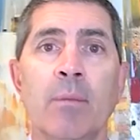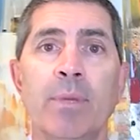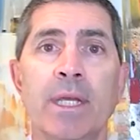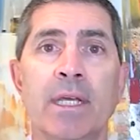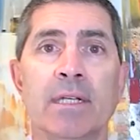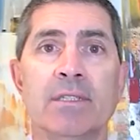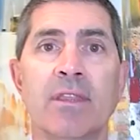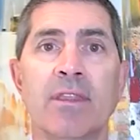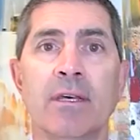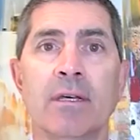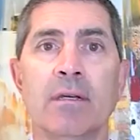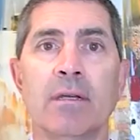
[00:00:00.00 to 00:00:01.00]
because
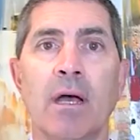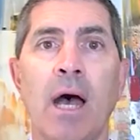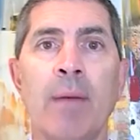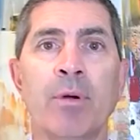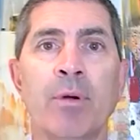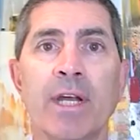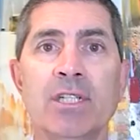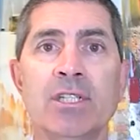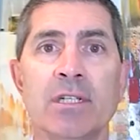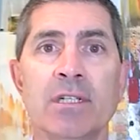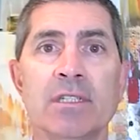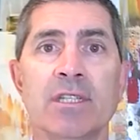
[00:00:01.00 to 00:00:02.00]
the
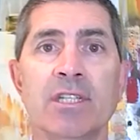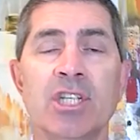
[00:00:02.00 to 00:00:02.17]
operations and the